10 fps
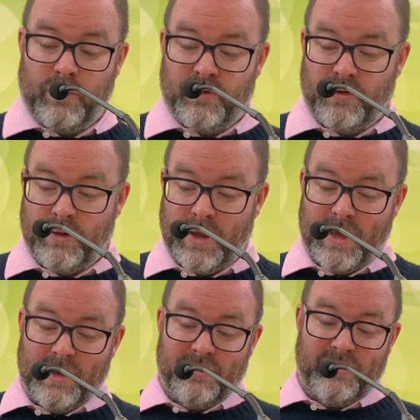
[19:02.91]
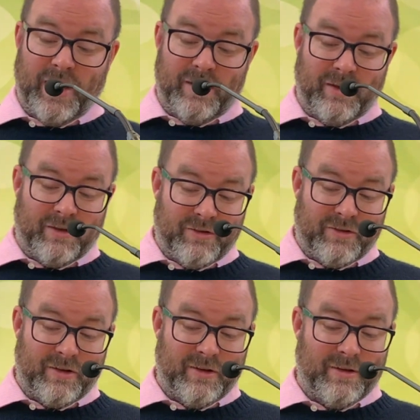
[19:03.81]
social
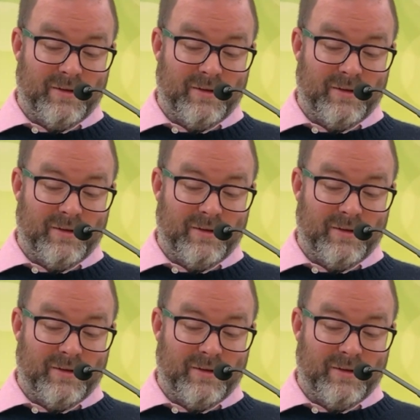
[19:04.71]
status.